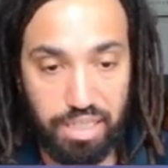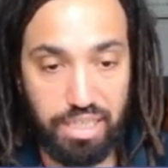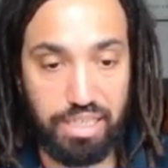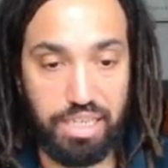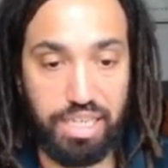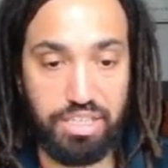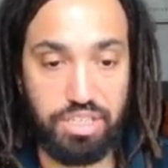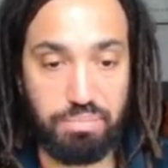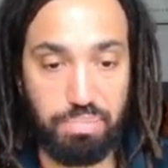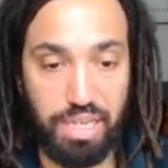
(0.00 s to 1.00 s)
needs
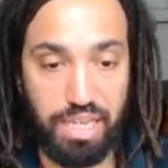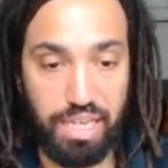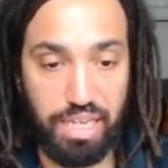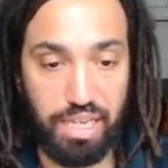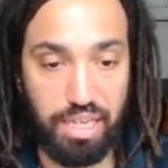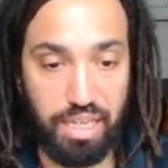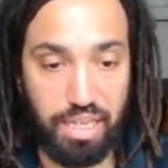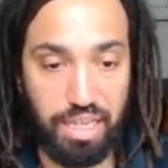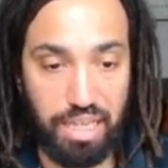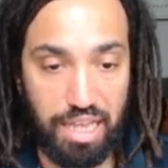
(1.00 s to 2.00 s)
to be
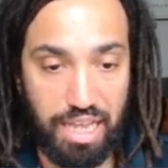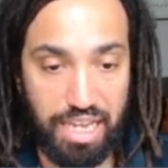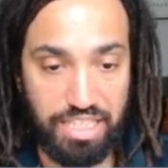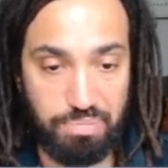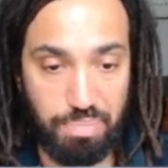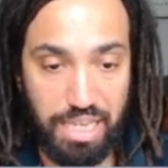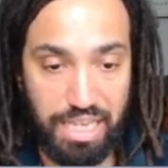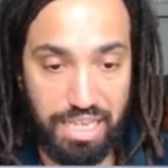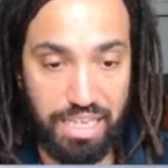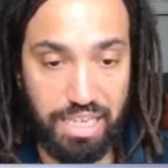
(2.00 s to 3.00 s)

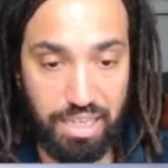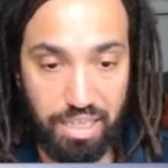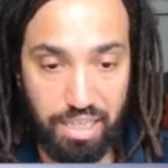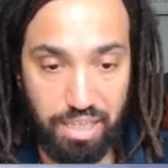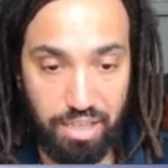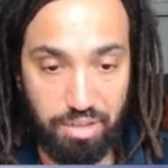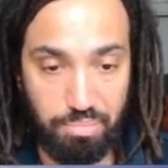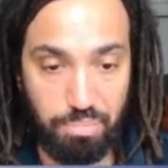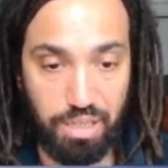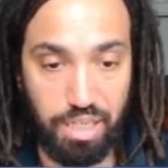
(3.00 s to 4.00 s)
SP
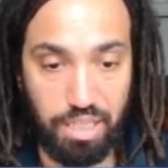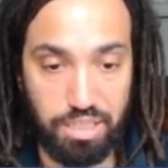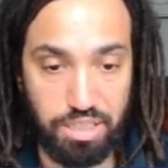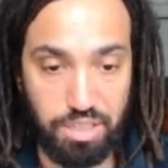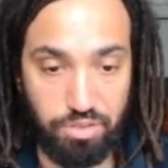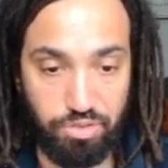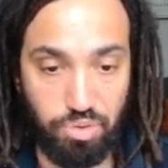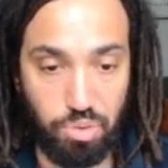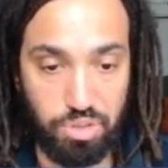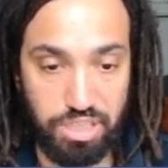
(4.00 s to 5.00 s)
plus
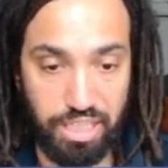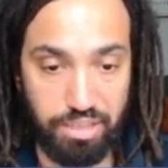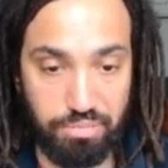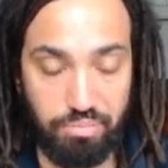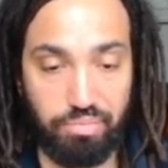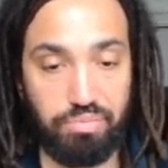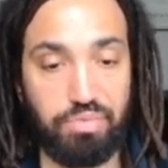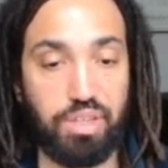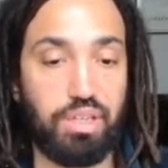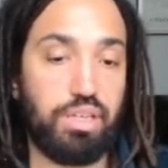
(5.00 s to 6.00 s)
40
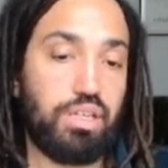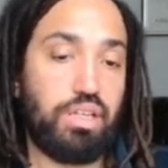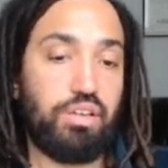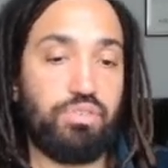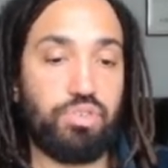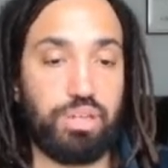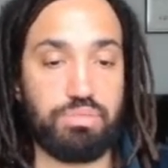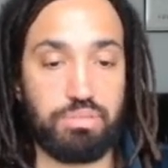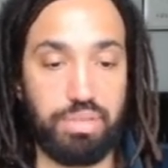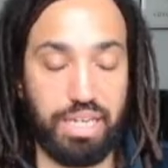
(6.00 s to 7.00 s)
for them
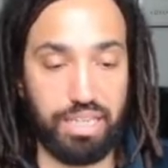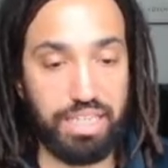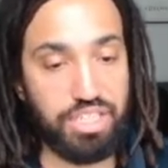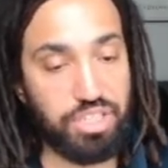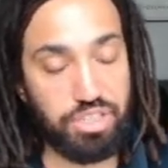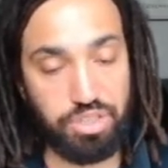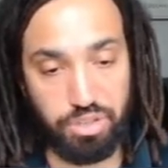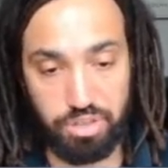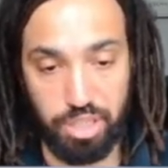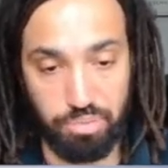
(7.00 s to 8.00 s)
to meet. And let's just
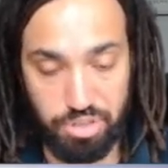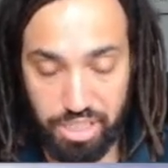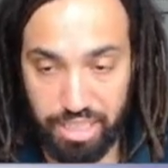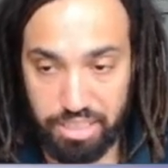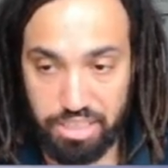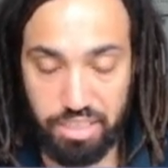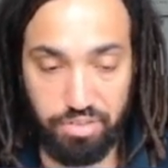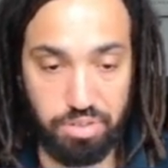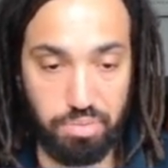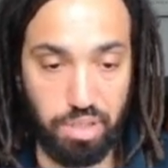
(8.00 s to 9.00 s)
do a double check to see if
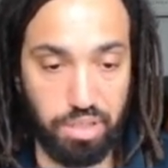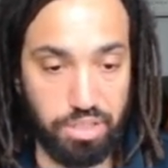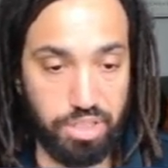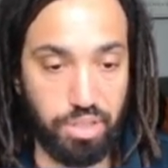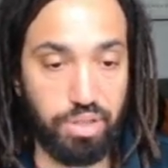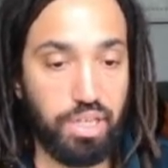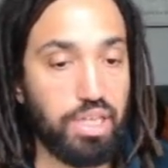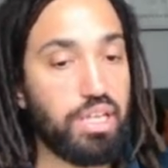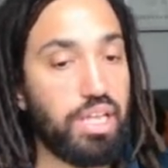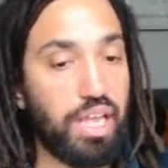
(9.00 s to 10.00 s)
this works. So
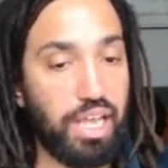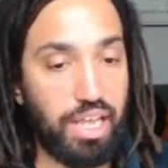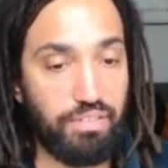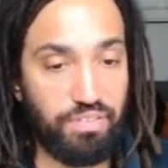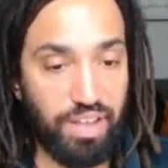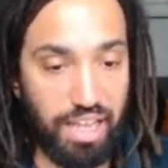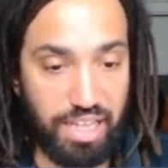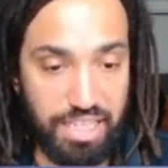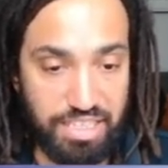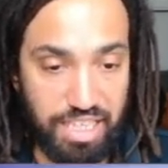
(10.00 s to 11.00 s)
if,
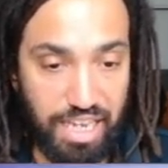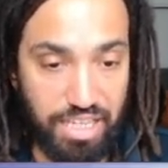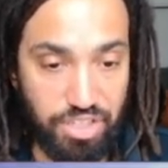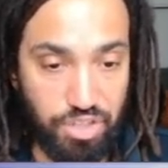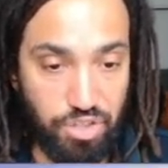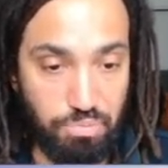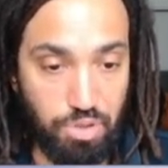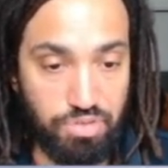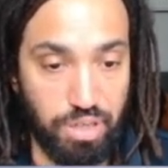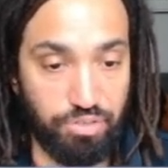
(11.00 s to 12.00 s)
let's say SQ
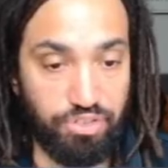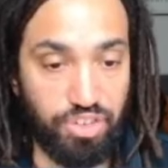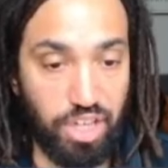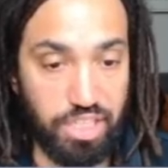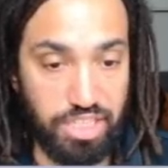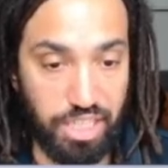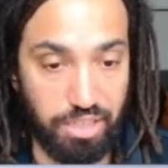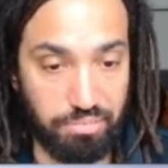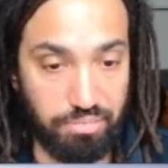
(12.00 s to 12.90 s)
moves up 30,